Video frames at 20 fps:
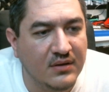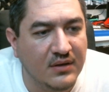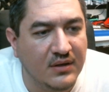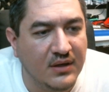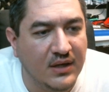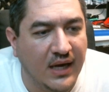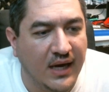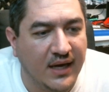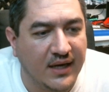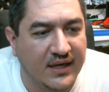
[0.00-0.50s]

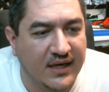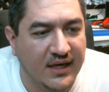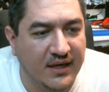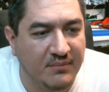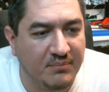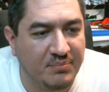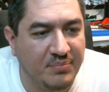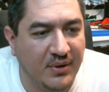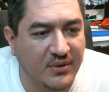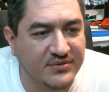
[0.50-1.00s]
Yeah,
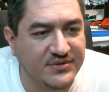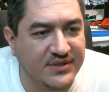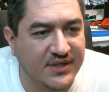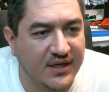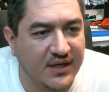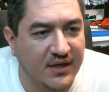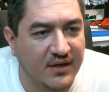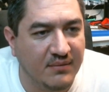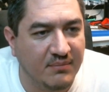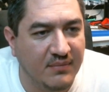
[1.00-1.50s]
Kit posted
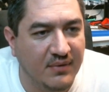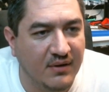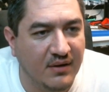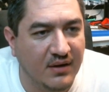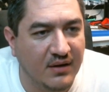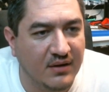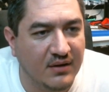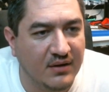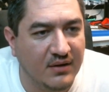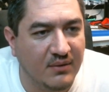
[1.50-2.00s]
it
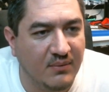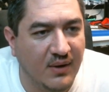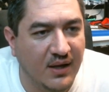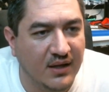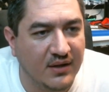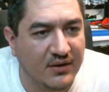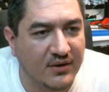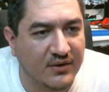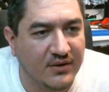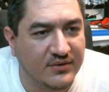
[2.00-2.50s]
a little while
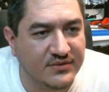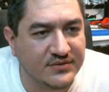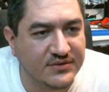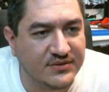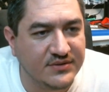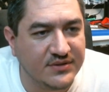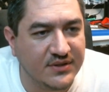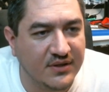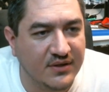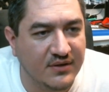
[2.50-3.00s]
ago,
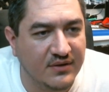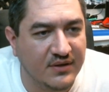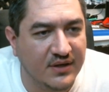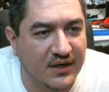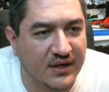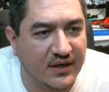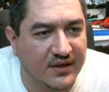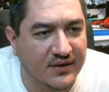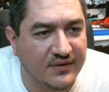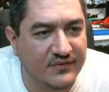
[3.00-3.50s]
so
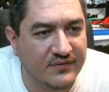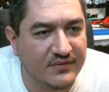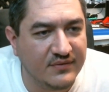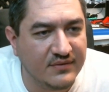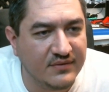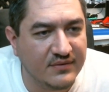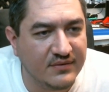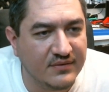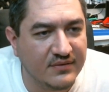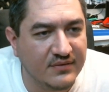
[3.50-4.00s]
there it is.
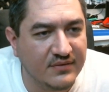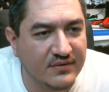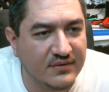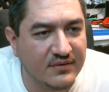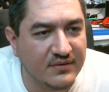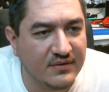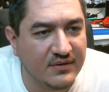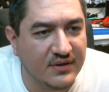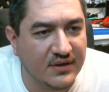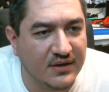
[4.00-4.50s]

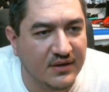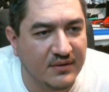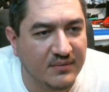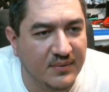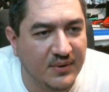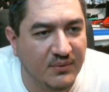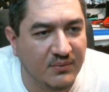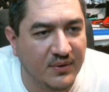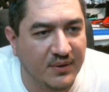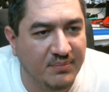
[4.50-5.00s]
All right, let
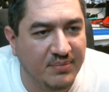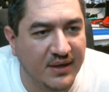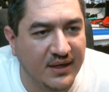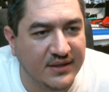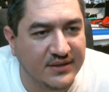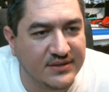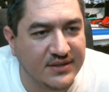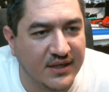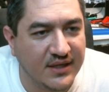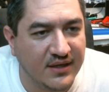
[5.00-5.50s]
me
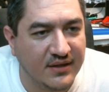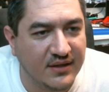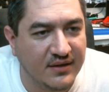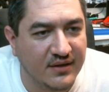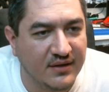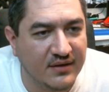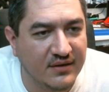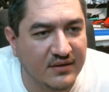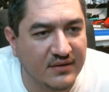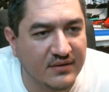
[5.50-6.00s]
repaste that in
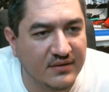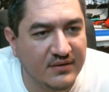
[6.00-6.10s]
there.